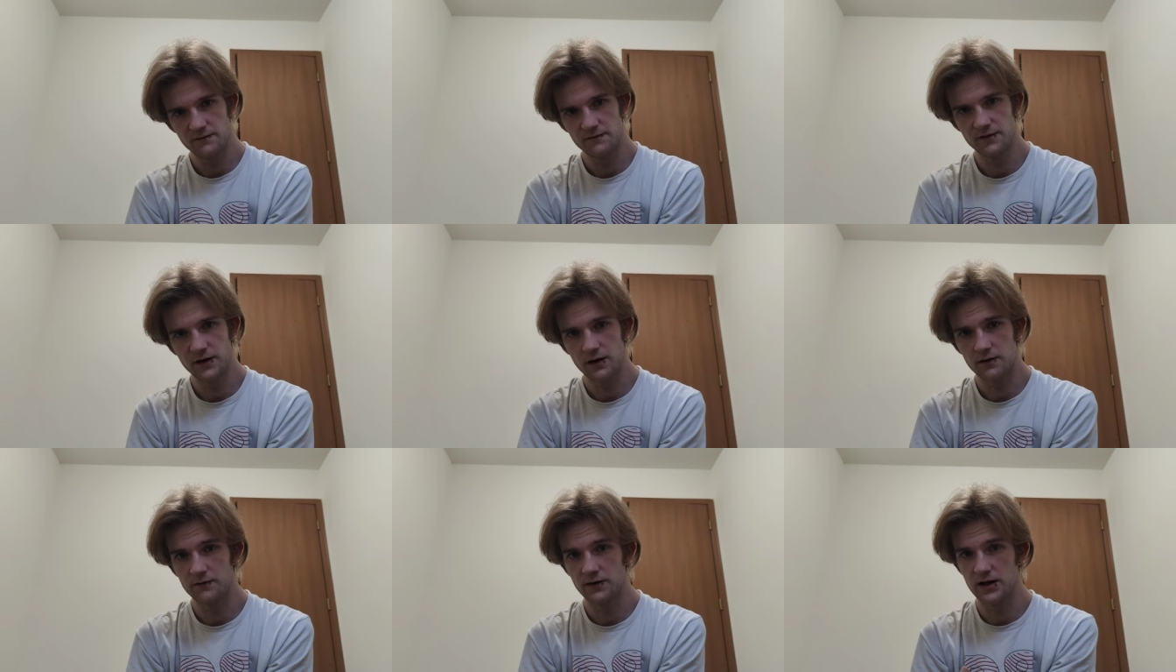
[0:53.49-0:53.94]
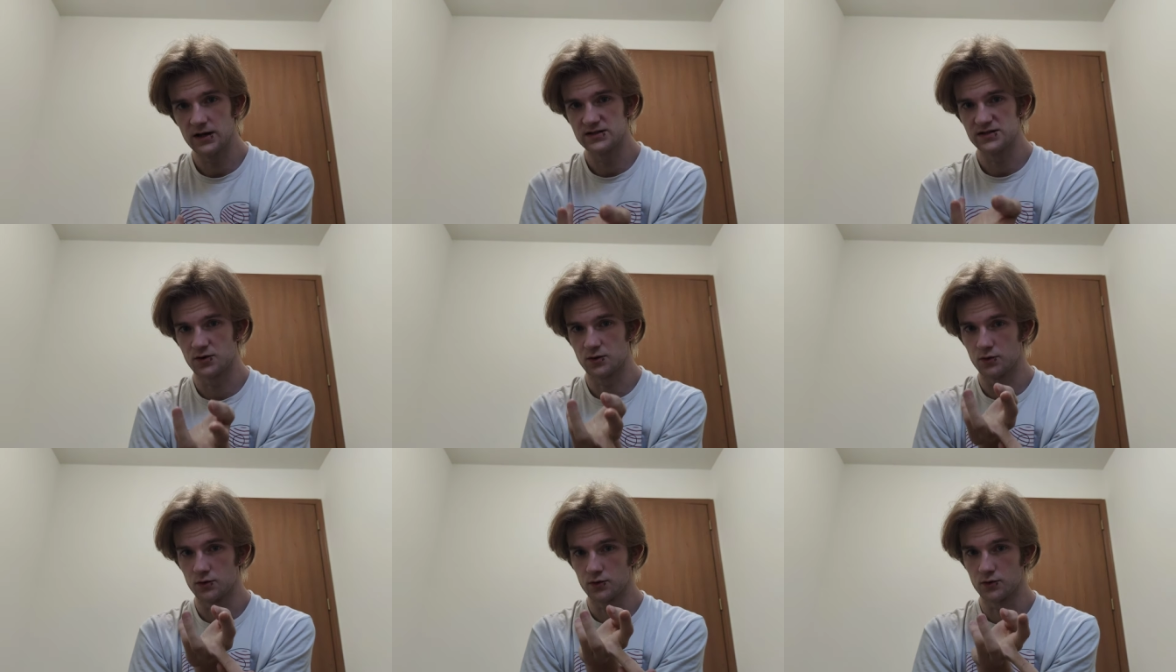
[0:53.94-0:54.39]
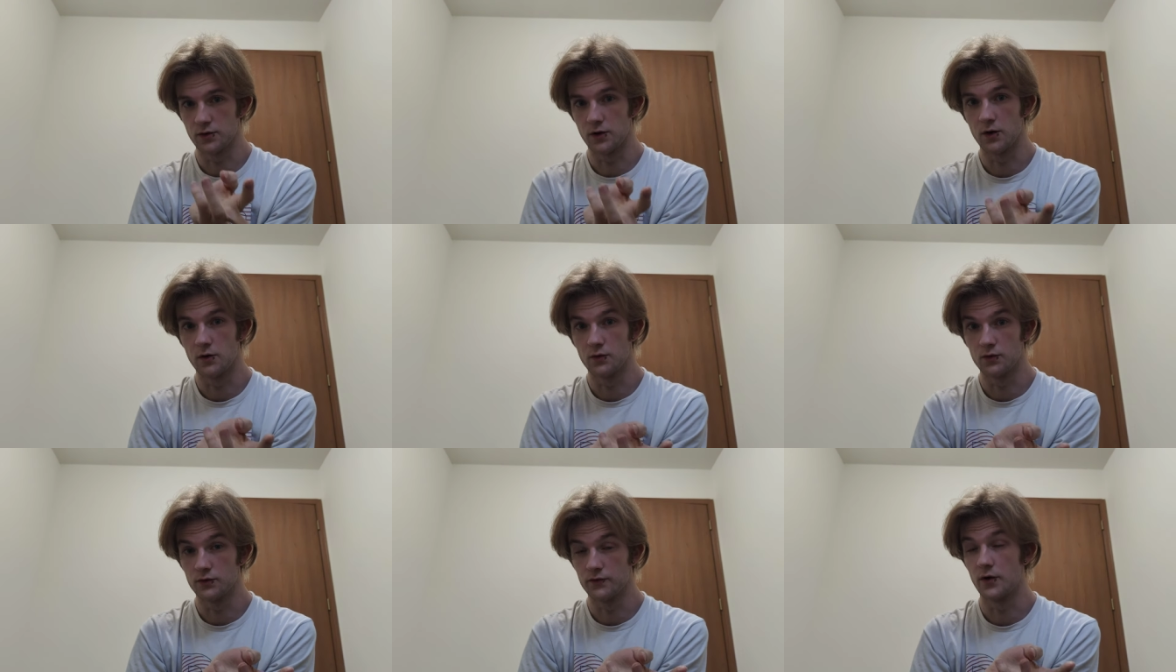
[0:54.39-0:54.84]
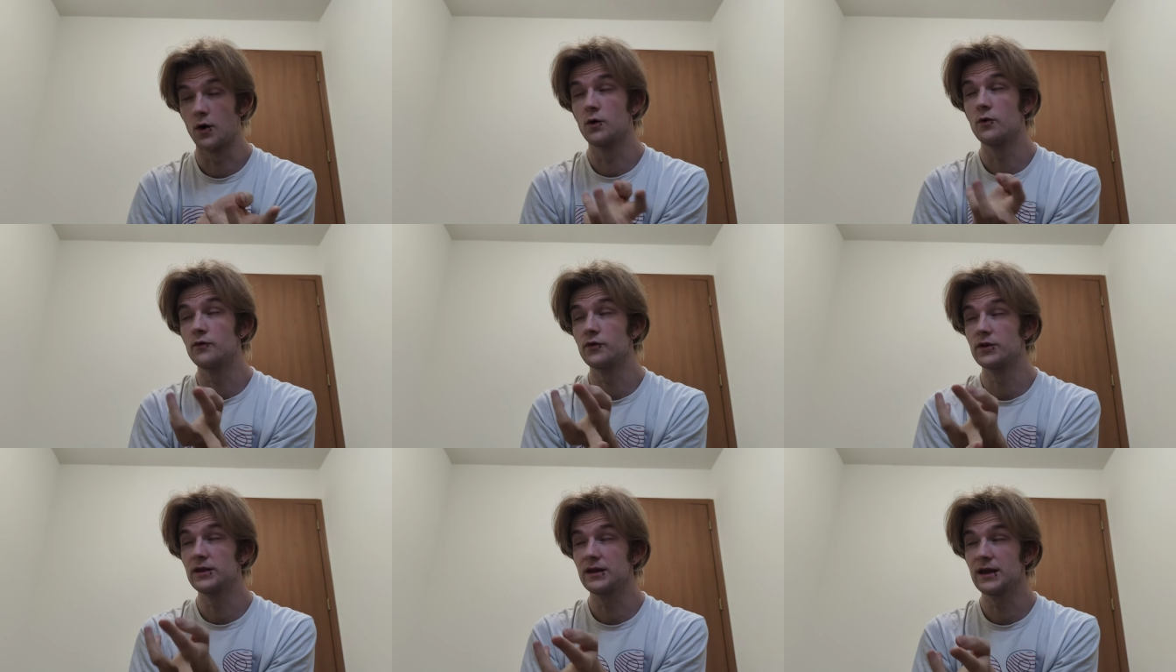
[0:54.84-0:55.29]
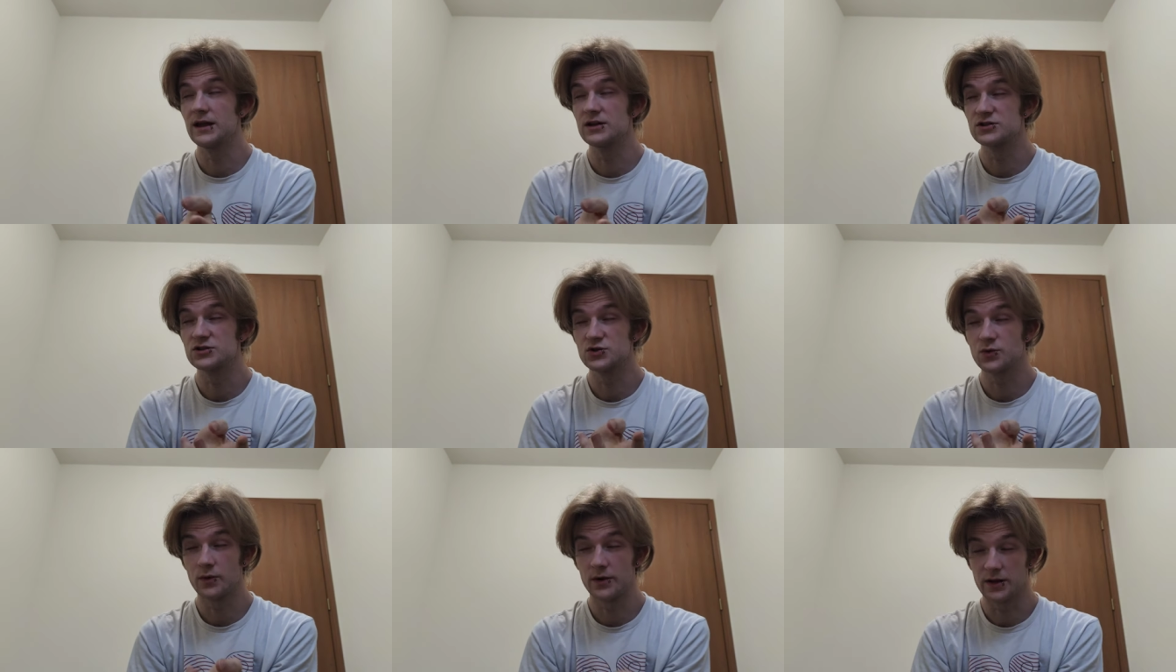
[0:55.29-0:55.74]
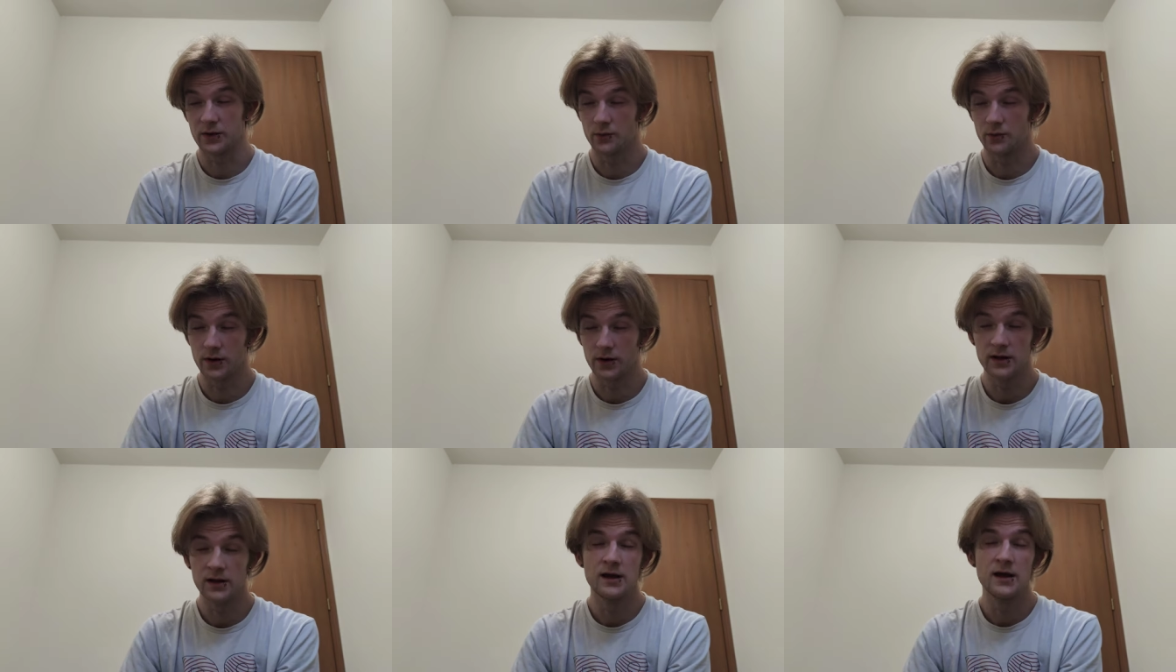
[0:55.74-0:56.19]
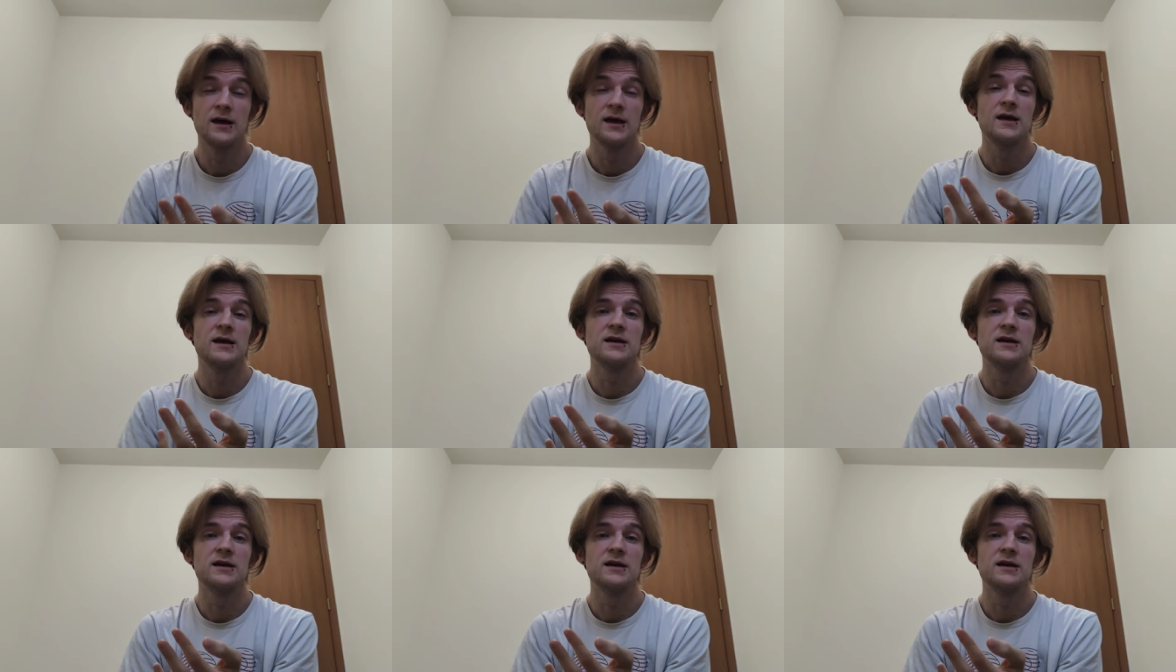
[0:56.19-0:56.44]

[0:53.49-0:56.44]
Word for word: verifies they're over, over, the age of 21,